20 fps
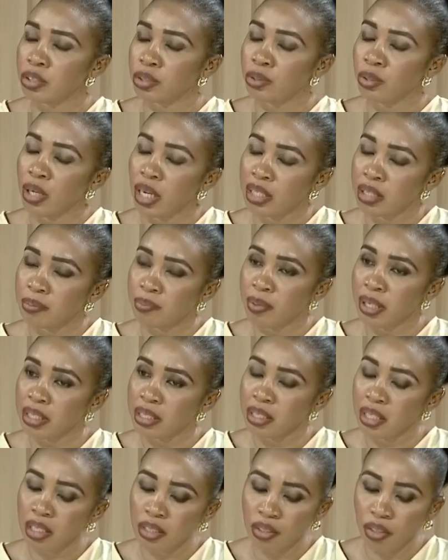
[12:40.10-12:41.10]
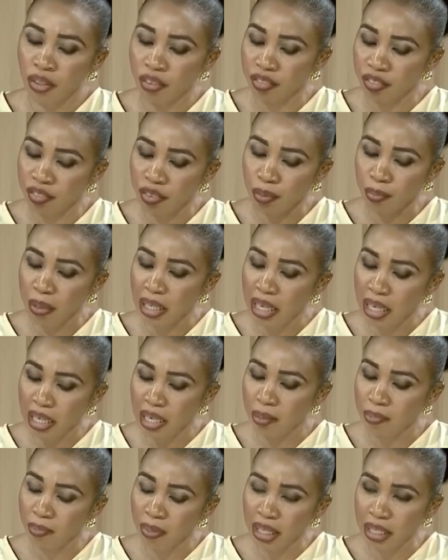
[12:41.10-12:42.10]
you are the president of the banana
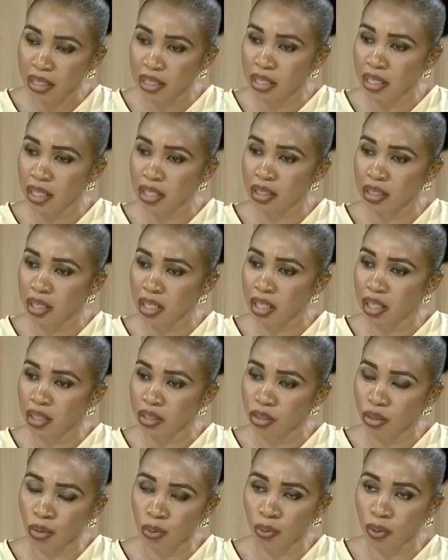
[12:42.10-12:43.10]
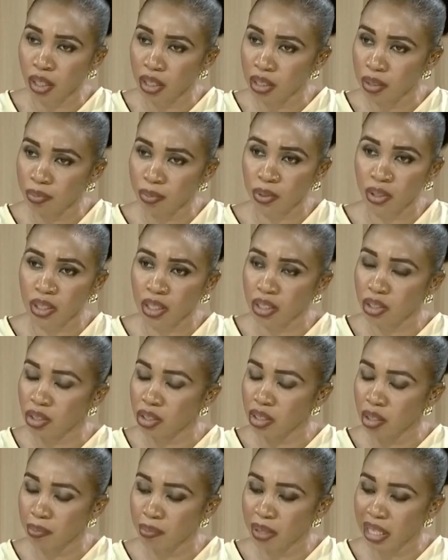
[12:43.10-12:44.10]
and plantain growers,
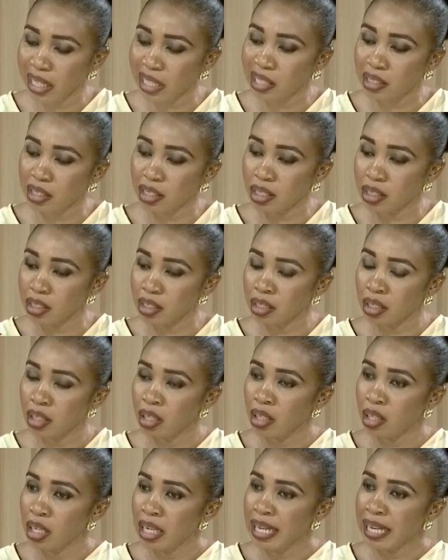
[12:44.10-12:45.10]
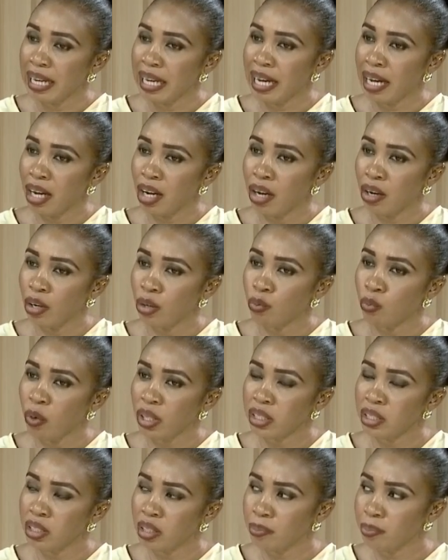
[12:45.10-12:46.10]
processors, and marketers,
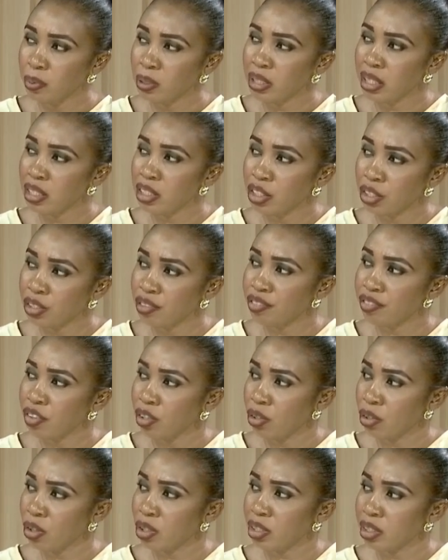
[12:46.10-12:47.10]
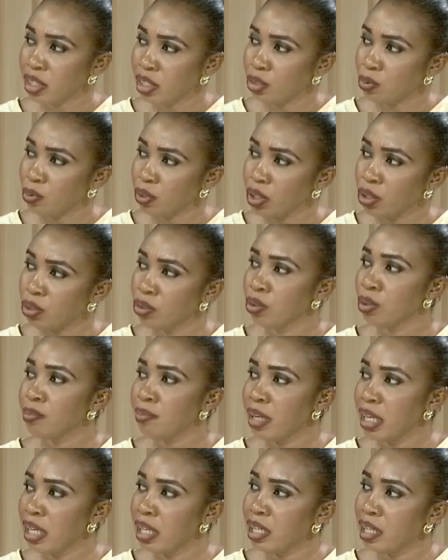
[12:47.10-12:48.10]
what is the potential for us as we grow
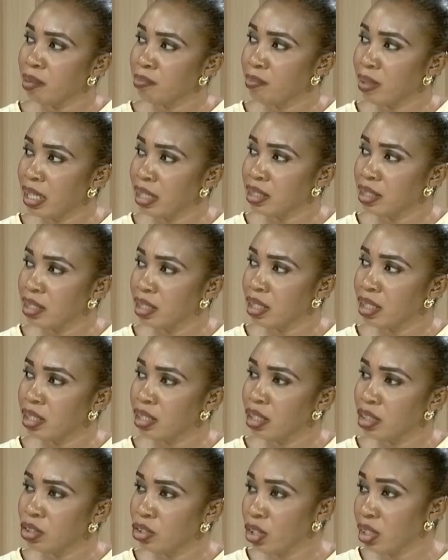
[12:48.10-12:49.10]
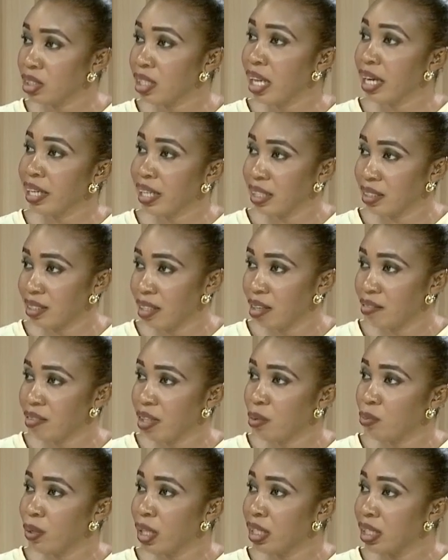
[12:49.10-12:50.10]
banana and plantain? Just like
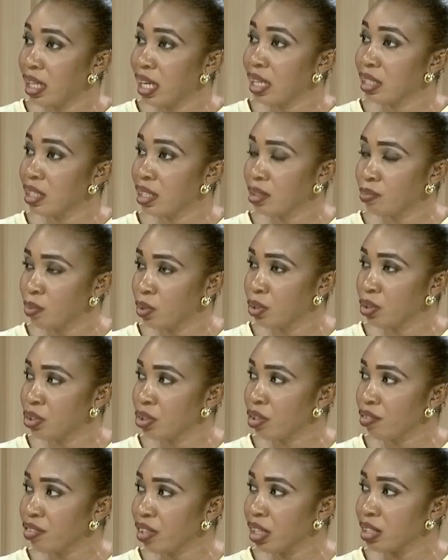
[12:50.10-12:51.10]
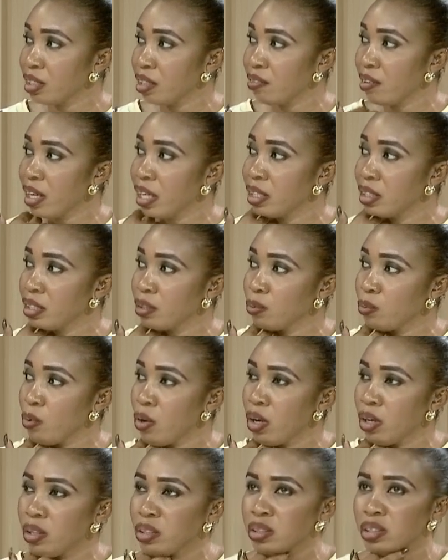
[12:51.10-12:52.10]
cassava, we are the largest producer of cassava in the world.